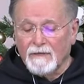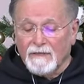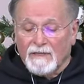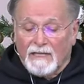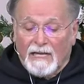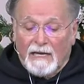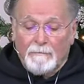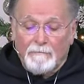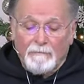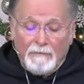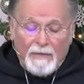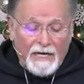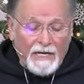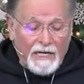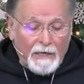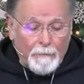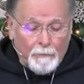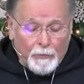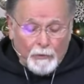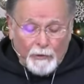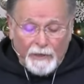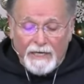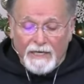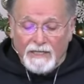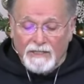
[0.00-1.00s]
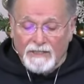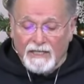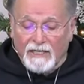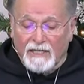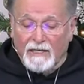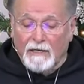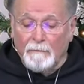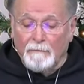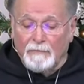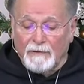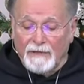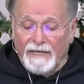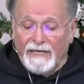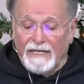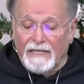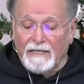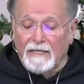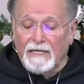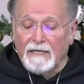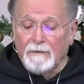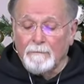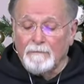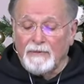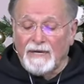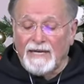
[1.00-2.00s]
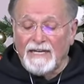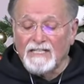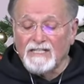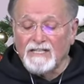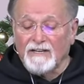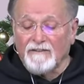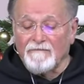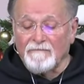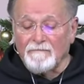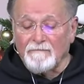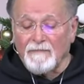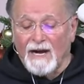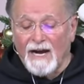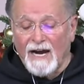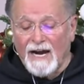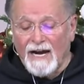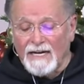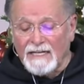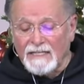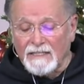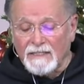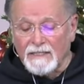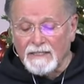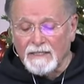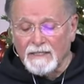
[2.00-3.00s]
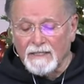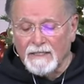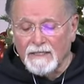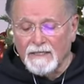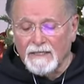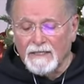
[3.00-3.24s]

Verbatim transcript: that money brings a complete peace of mind,